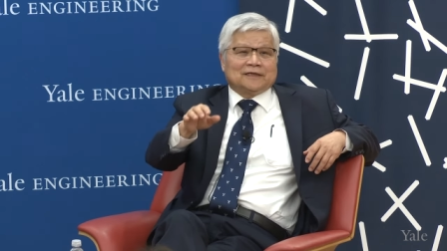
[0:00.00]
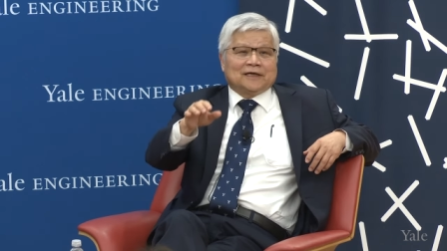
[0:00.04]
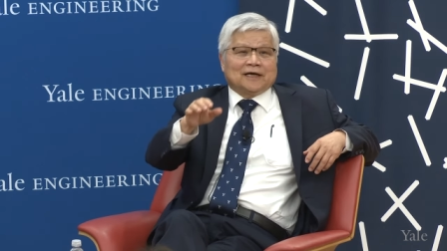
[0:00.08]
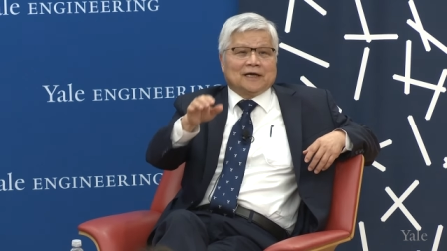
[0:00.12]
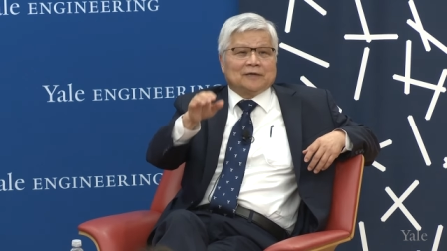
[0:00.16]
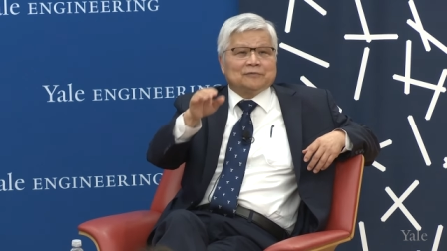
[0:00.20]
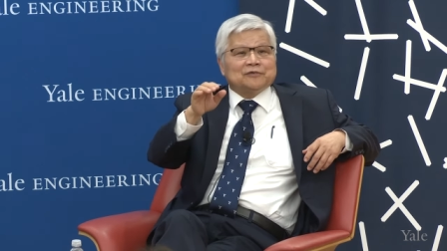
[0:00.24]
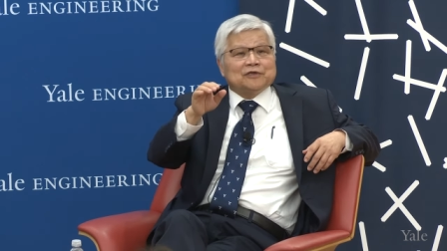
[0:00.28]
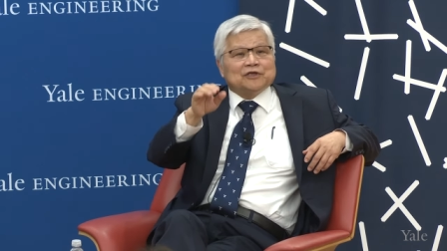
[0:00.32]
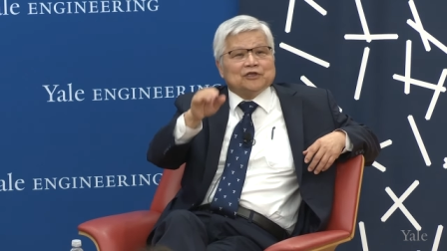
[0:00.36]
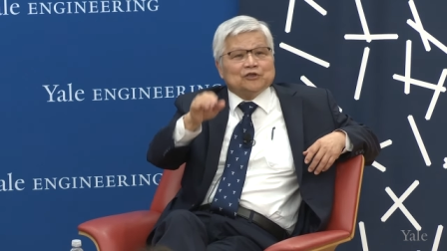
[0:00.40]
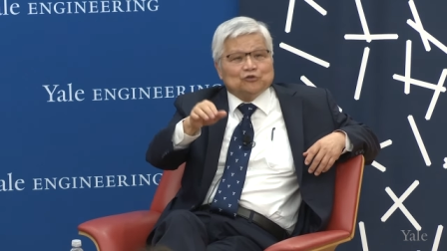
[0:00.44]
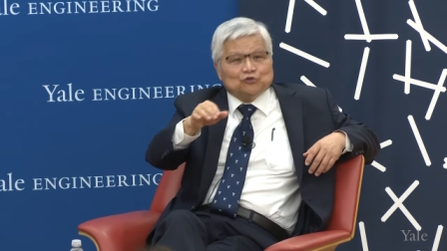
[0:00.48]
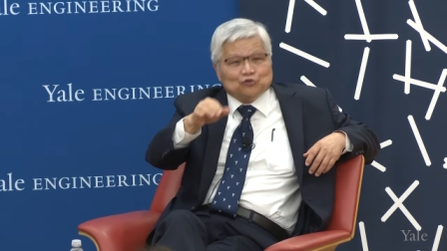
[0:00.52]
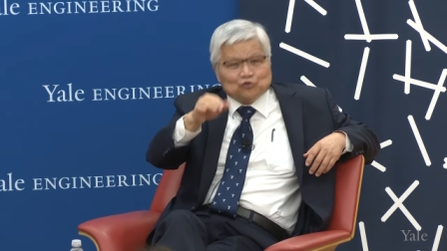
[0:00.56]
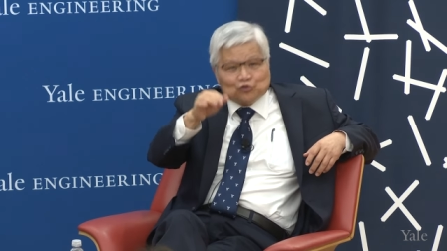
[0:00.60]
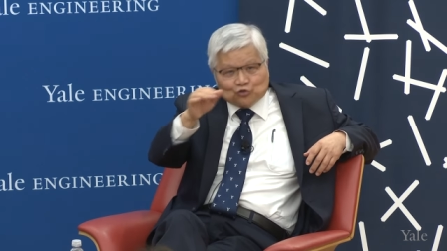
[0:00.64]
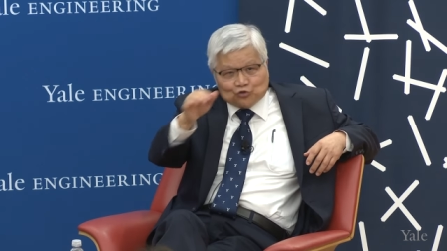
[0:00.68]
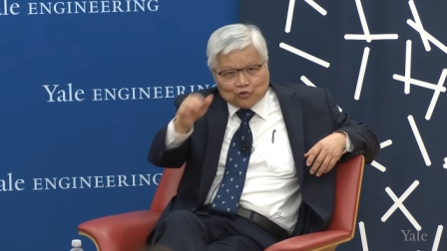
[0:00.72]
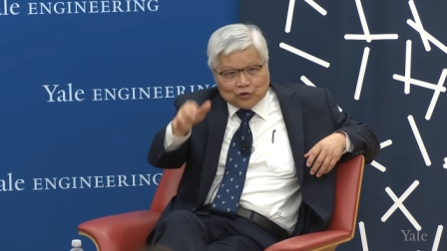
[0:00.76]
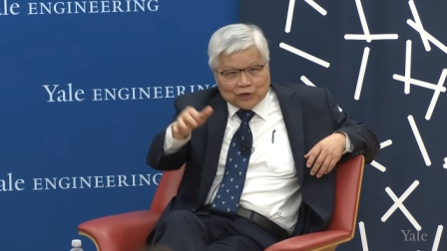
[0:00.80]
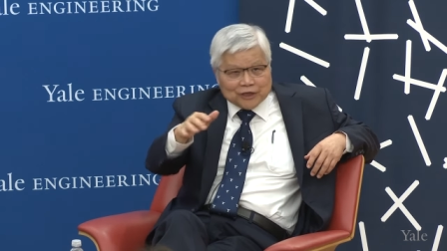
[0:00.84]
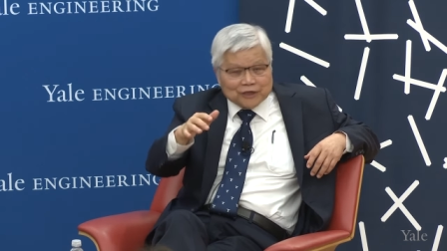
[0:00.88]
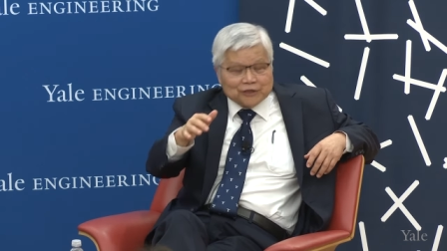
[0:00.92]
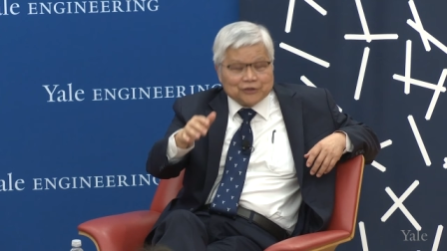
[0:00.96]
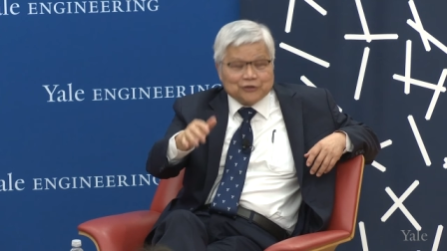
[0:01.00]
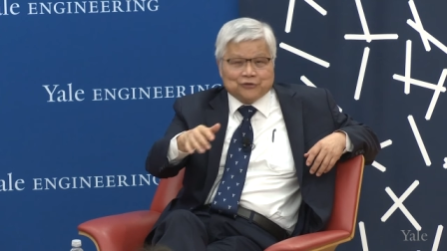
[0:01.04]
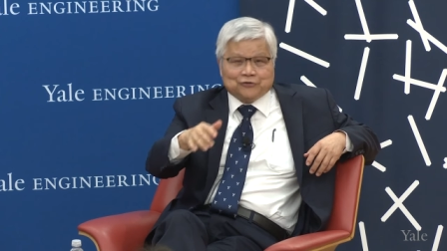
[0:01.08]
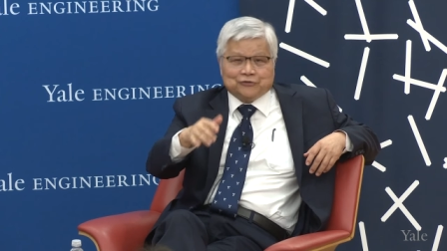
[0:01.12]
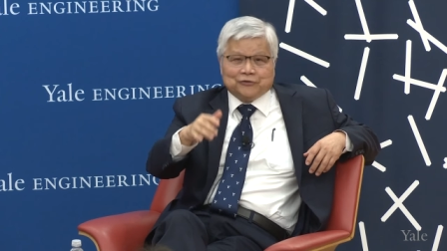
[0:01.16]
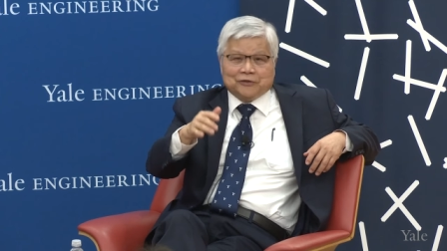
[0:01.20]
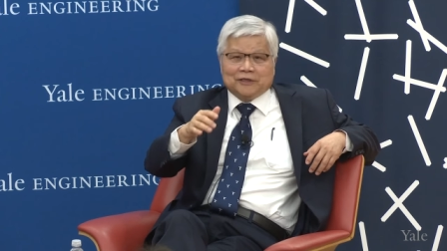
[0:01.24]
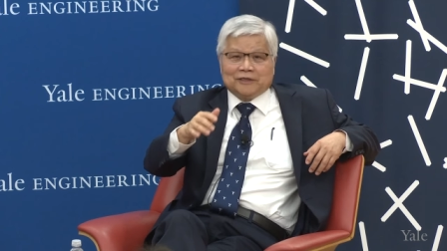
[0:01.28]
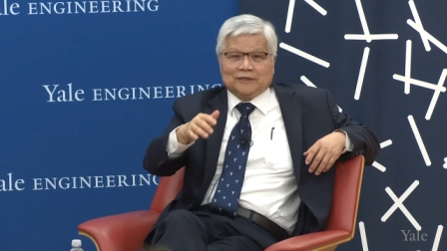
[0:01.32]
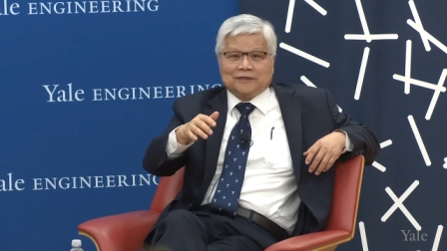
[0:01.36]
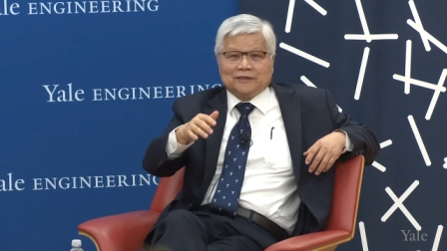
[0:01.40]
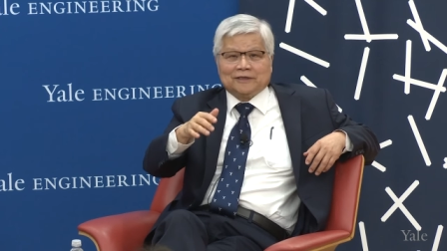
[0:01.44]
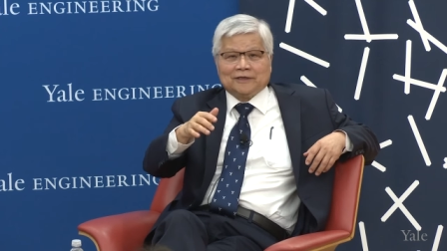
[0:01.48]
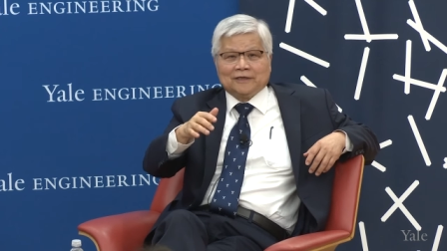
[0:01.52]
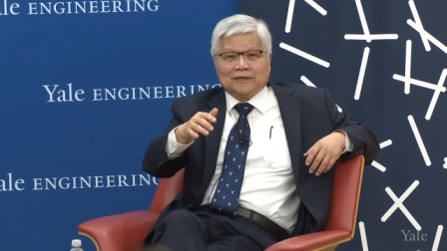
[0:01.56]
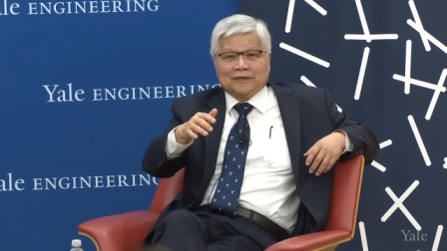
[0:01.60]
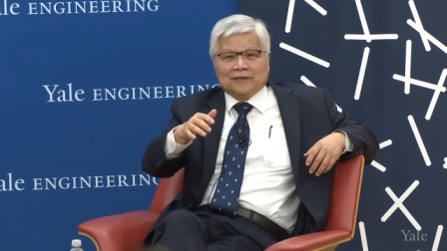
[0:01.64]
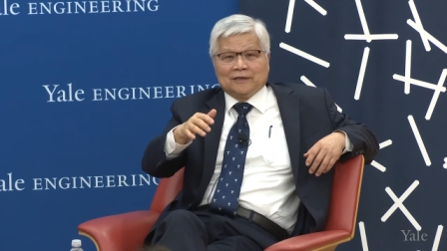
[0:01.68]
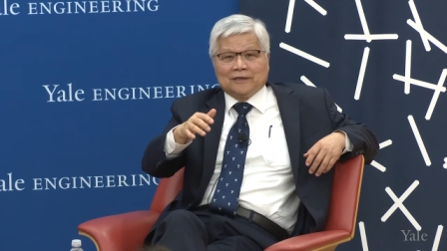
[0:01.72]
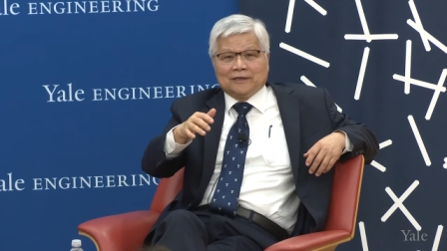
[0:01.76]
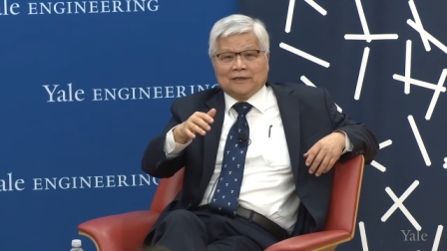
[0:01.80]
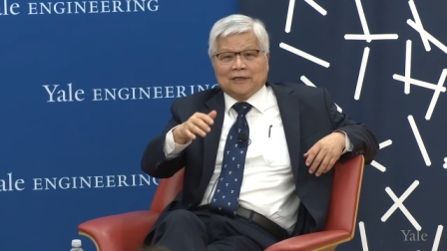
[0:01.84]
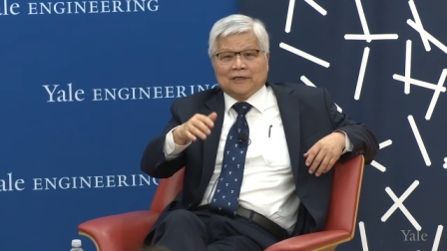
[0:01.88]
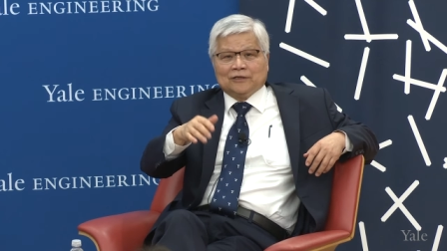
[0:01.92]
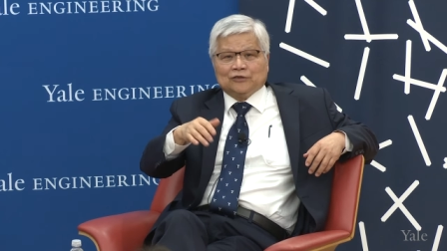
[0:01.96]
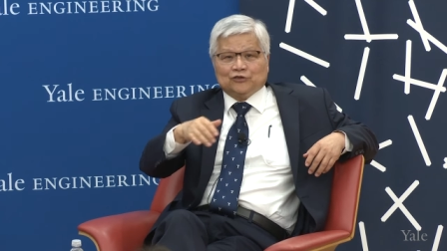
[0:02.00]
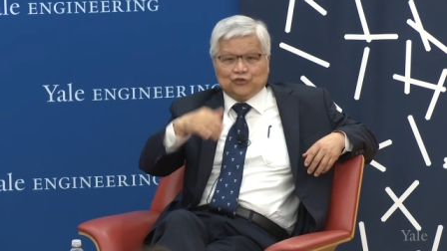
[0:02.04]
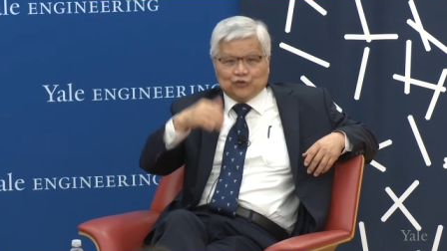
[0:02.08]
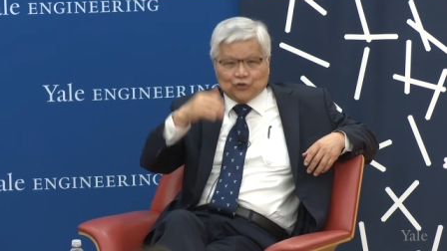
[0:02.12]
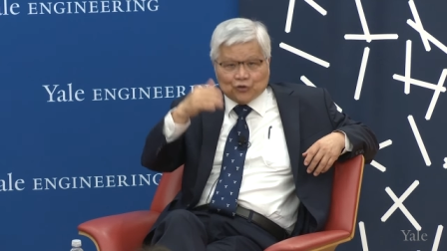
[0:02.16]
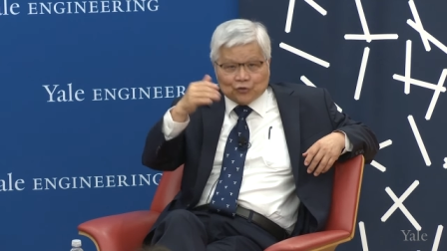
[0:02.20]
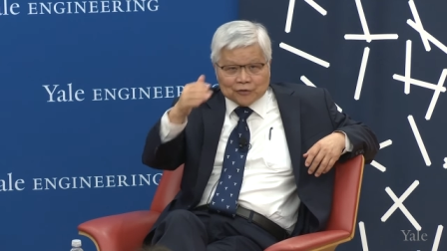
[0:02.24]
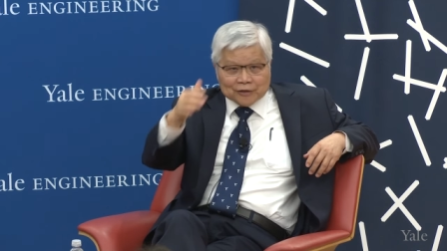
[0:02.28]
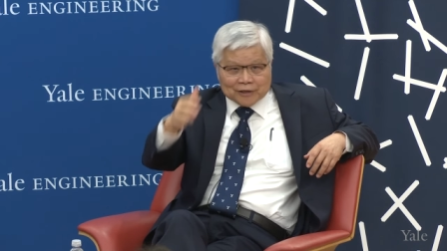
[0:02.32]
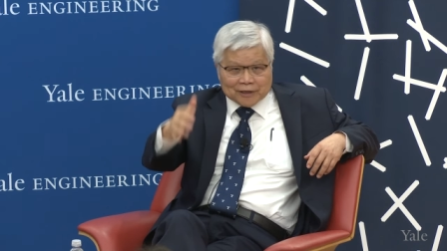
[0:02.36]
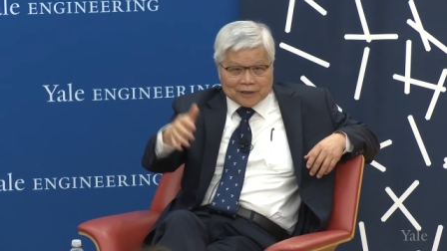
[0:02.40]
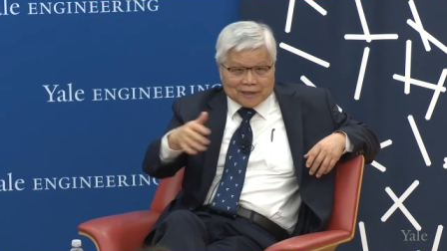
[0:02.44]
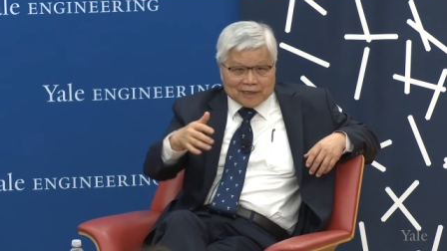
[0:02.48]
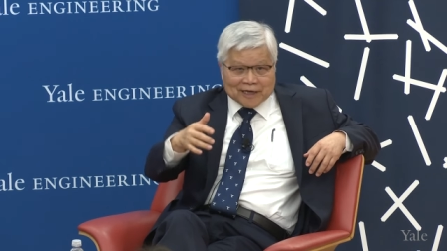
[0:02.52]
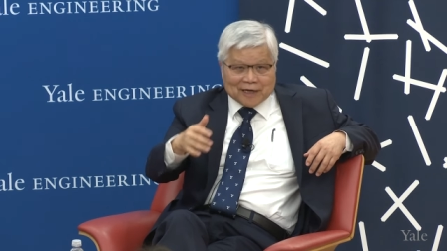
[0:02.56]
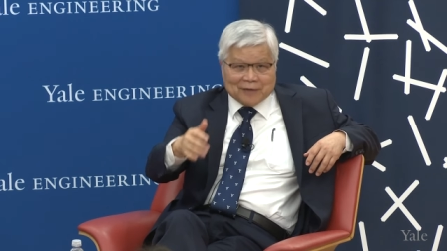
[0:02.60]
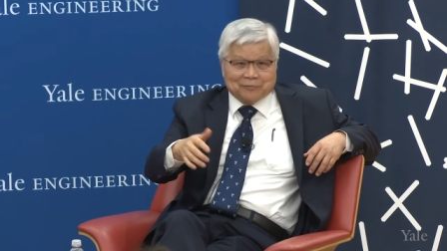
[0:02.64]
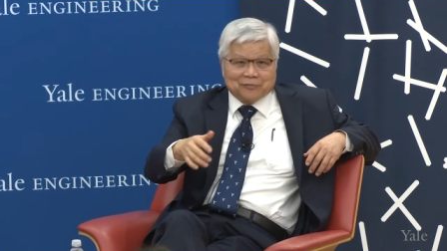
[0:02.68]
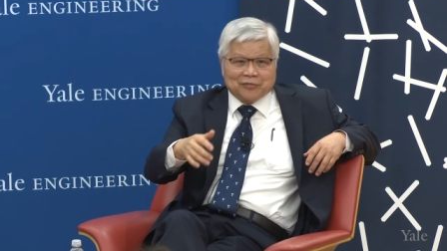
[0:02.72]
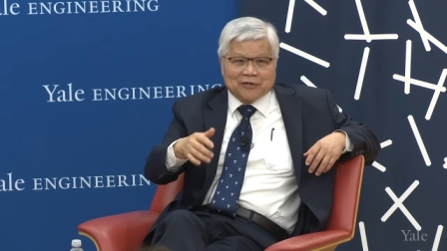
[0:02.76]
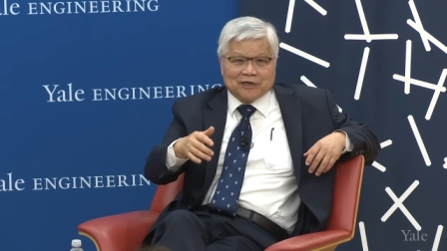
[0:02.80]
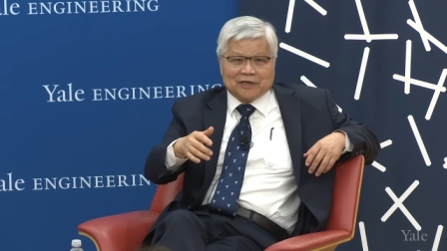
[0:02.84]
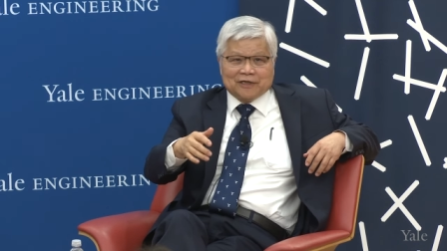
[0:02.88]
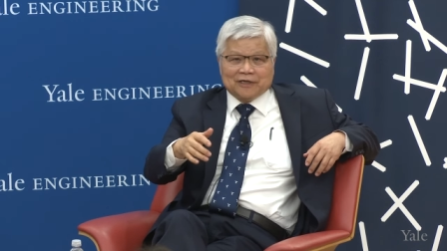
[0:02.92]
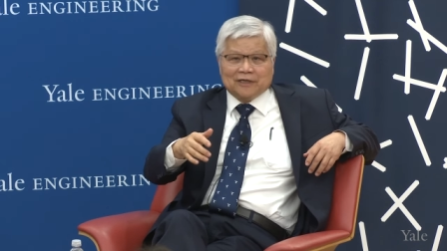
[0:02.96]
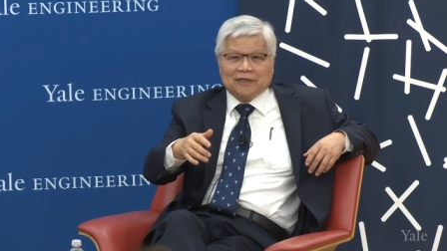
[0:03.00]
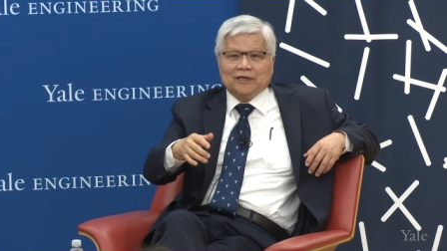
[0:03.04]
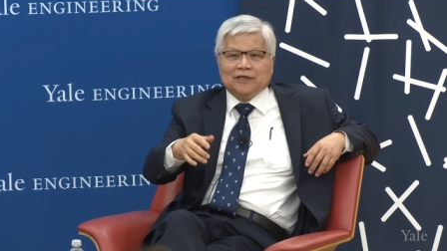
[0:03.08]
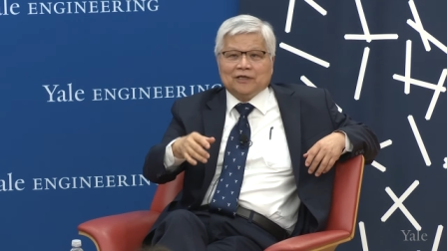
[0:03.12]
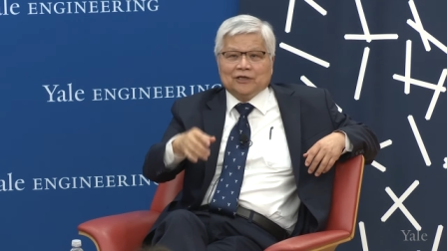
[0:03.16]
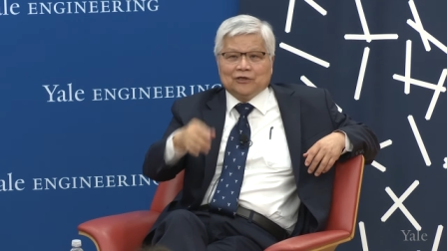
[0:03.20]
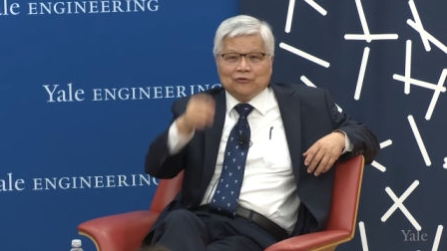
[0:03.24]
after you graduate and join a company,